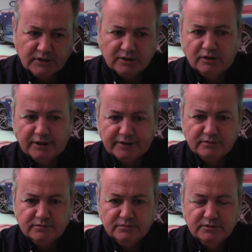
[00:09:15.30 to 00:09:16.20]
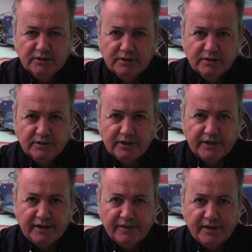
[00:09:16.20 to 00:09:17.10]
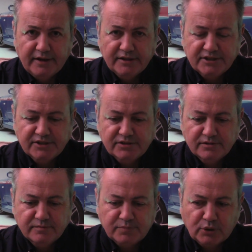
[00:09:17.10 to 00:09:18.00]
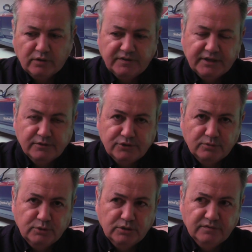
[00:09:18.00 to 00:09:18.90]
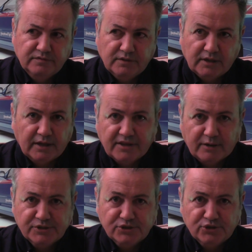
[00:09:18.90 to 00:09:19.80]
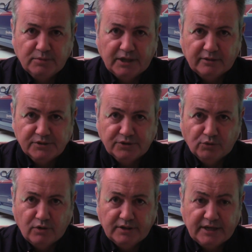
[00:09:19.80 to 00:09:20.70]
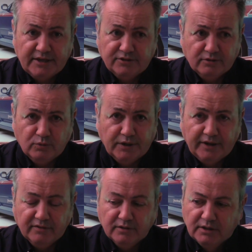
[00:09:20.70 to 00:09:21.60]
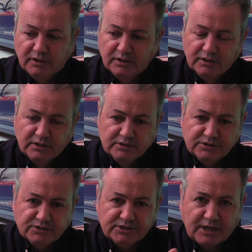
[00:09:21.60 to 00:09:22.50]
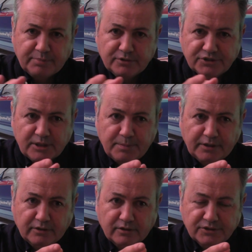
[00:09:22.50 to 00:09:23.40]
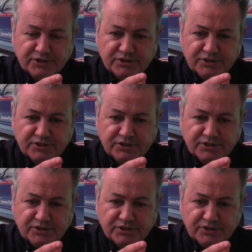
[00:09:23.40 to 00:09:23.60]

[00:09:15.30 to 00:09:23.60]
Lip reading: Click. And then he says, "Pull over there and don't move." I thought I was in trouble, like I was in the wrong gate or whatever. So this guy pulls up in a little